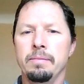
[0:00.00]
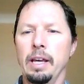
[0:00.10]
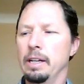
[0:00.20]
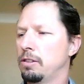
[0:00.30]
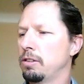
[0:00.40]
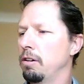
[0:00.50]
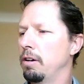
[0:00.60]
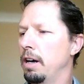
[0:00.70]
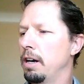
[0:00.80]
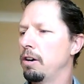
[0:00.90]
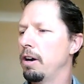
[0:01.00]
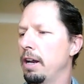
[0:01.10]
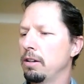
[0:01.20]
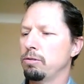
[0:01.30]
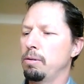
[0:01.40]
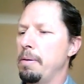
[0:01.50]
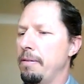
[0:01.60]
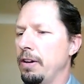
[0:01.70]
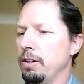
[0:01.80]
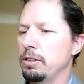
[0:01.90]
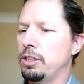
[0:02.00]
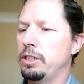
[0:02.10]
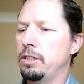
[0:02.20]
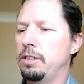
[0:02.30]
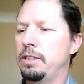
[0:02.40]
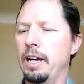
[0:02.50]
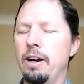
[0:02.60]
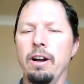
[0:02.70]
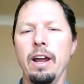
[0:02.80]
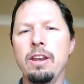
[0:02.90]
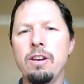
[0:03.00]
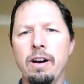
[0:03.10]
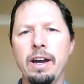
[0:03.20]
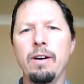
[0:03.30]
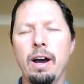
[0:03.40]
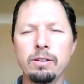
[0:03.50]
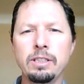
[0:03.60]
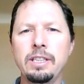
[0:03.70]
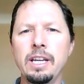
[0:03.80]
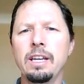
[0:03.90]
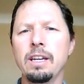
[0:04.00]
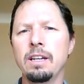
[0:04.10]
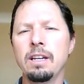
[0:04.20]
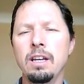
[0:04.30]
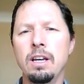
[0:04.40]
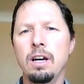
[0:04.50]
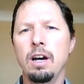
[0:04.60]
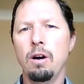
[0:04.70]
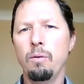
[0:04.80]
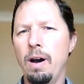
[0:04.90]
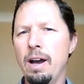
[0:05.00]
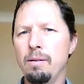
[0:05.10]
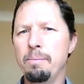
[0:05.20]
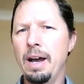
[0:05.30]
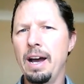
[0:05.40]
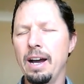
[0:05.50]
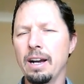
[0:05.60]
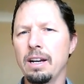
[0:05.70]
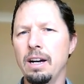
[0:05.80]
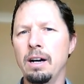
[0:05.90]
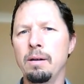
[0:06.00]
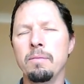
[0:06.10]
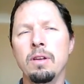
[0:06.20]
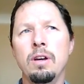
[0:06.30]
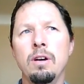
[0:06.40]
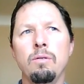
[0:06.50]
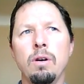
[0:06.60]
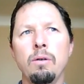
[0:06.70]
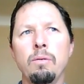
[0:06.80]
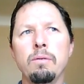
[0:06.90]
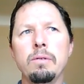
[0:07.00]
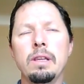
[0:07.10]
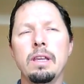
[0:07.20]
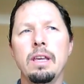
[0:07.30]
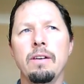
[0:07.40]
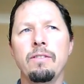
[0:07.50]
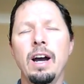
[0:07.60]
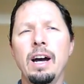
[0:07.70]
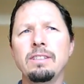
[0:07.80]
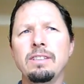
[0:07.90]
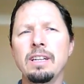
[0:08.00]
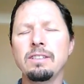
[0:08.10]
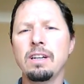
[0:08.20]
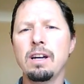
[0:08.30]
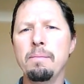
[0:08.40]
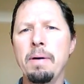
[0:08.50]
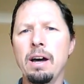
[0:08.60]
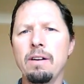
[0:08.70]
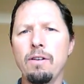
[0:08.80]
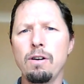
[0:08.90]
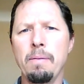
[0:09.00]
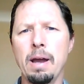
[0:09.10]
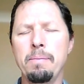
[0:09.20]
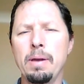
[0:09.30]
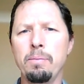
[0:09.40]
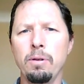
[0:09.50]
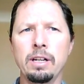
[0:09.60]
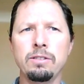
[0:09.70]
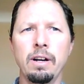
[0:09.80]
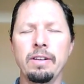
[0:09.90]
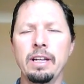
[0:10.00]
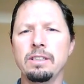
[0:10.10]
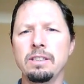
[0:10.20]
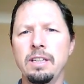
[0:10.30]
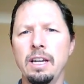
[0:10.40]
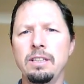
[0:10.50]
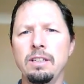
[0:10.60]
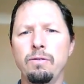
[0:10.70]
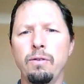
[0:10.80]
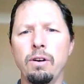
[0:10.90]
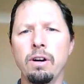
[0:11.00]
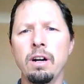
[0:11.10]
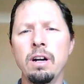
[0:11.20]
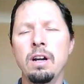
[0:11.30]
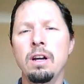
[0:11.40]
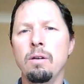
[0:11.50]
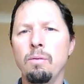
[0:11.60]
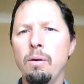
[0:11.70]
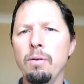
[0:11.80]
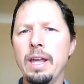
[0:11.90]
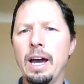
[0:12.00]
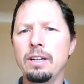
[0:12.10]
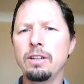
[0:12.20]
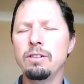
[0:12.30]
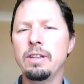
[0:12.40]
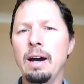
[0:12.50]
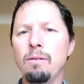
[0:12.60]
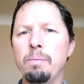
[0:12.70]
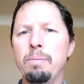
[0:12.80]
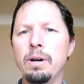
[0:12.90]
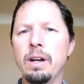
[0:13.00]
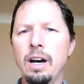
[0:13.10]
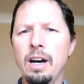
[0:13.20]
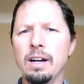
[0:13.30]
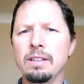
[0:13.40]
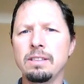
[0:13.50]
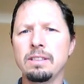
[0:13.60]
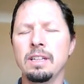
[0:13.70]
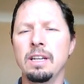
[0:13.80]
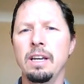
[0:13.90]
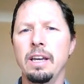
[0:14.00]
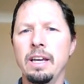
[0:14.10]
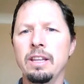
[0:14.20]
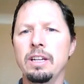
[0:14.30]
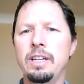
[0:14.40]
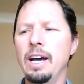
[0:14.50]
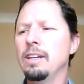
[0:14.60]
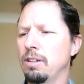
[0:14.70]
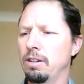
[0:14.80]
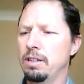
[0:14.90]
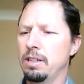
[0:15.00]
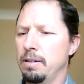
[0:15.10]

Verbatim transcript: and so uh, her idols will be filled with terror. And you know, I, I was thinking a while back. Um, well, if God says to come out of her, my people, that's Revelations 18:4. What will that do? That will put us in the desert.